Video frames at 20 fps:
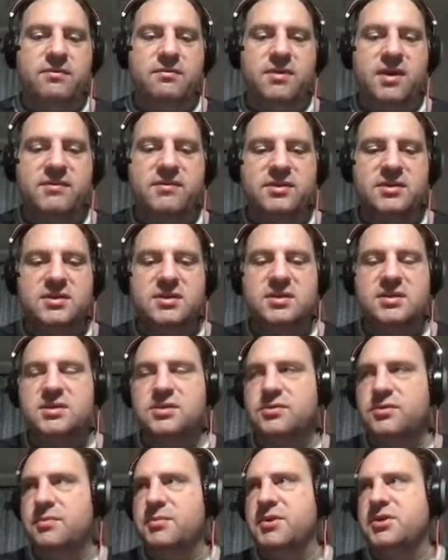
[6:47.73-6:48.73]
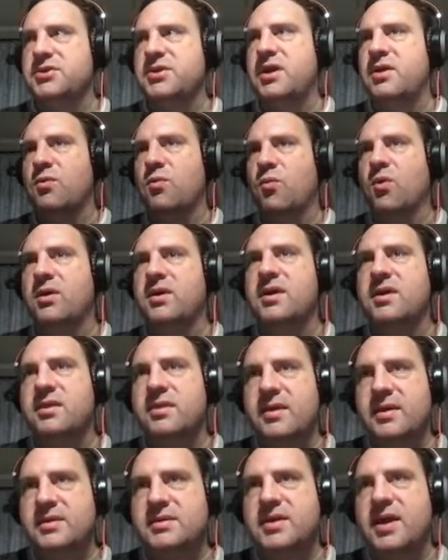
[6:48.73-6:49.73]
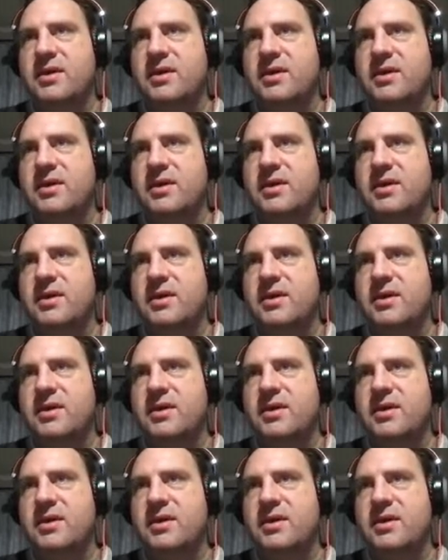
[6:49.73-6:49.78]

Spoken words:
references to him and try to working things